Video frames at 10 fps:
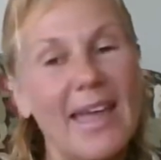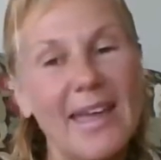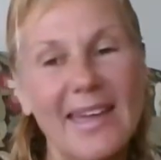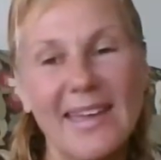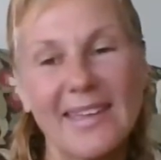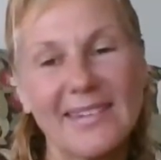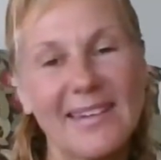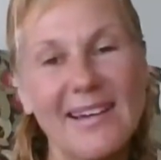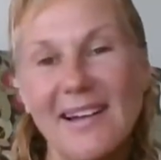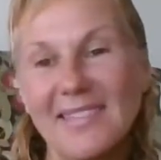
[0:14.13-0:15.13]
And,
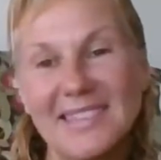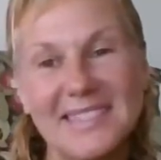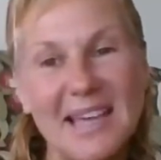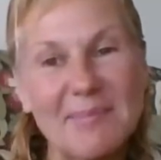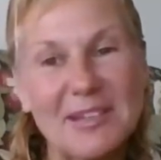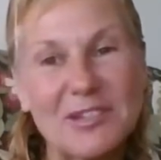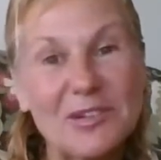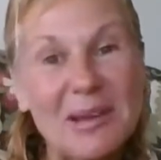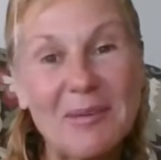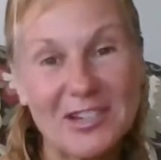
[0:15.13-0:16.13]
oh, this yummy
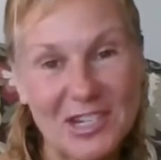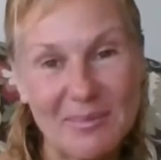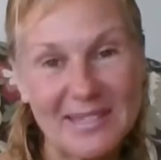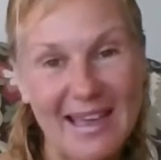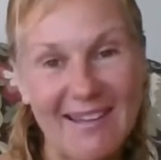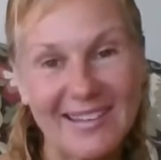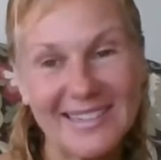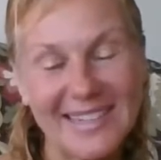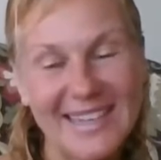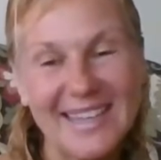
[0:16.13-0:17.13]
dreamer jumps out.
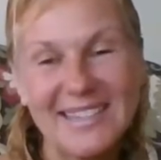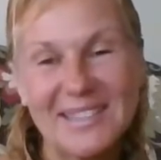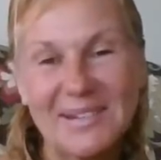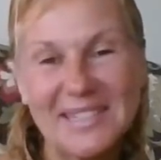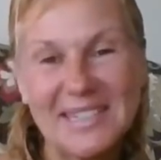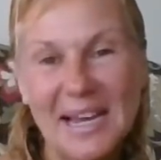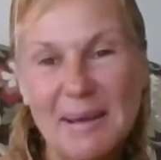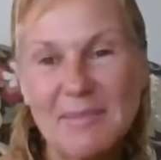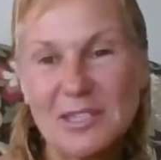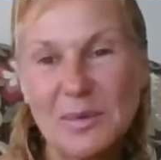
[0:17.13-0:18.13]
So it's
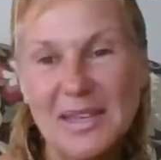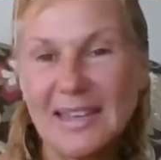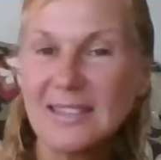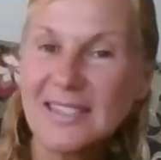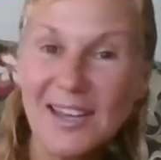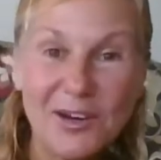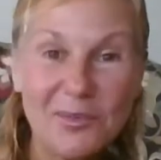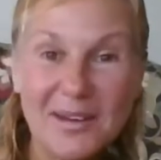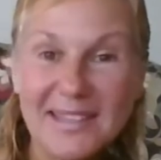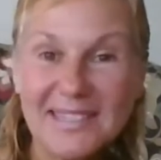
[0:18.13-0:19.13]
time this weekend to take a
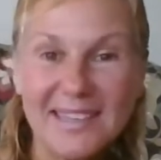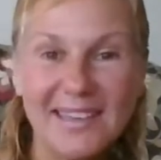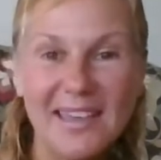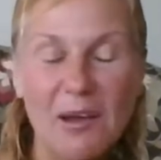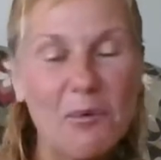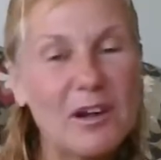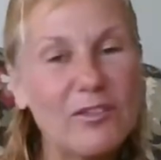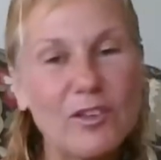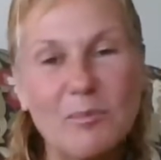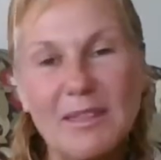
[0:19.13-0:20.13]
risk. What
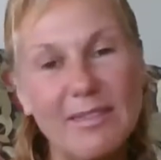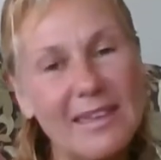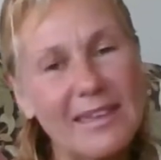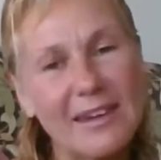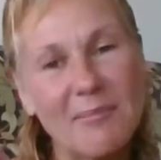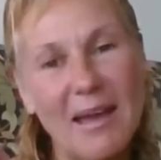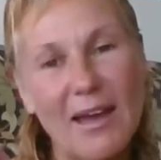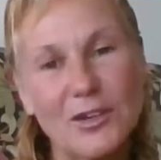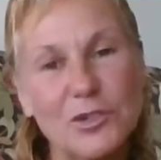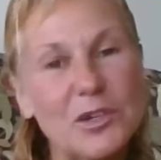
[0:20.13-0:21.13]
have you been thinking
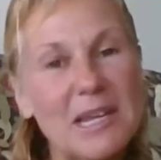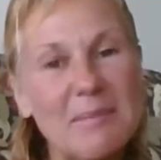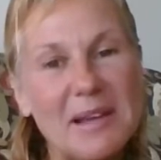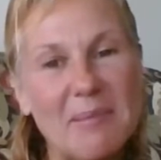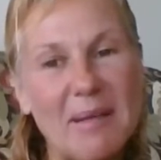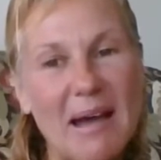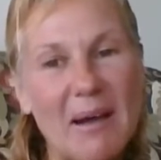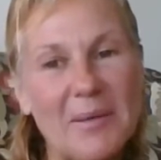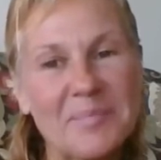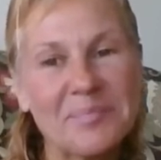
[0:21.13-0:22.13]
about, dreaming
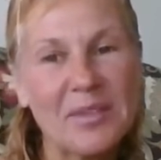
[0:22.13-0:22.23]
about?